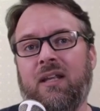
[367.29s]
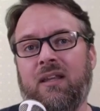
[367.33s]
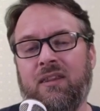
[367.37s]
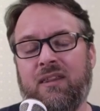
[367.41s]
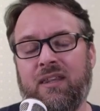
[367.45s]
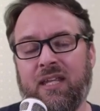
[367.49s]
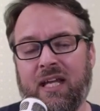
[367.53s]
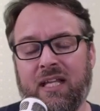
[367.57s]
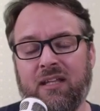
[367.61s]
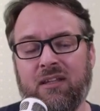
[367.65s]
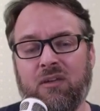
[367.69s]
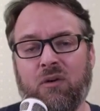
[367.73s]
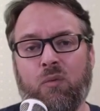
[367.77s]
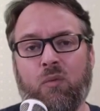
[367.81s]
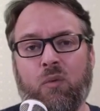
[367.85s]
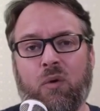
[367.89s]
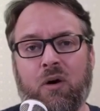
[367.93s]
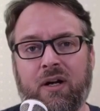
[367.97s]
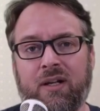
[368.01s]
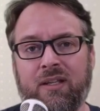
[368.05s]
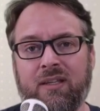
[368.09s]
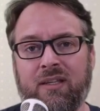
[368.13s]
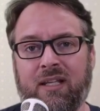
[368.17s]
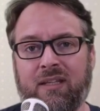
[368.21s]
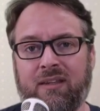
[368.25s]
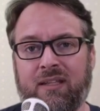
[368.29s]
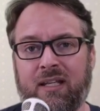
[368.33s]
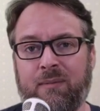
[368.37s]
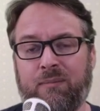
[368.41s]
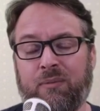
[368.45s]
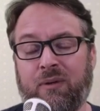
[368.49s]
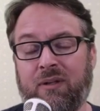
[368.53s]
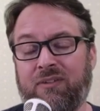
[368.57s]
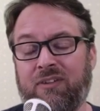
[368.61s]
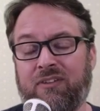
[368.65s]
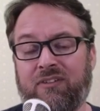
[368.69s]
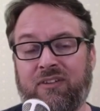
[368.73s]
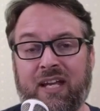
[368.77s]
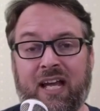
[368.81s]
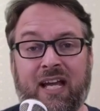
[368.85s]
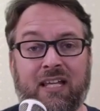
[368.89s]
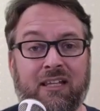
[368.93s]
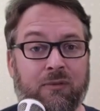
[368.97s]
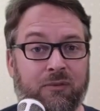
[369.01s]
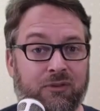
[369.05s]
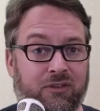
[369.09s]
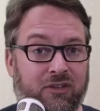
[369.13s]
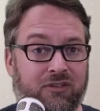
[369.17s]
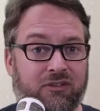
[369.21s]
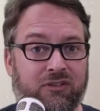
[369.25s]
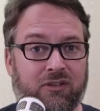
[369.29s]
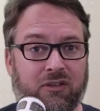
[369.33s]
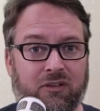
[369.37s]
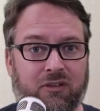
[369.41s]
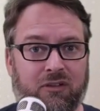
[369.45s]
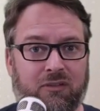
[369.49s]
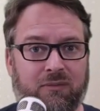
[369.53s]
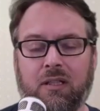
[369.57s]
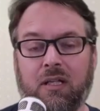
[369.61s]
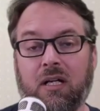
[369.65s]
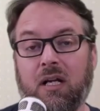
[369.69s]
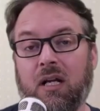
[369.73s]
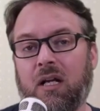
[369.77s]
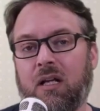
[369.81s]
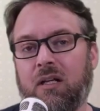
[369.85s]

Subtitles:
than the one that they previously had that was external.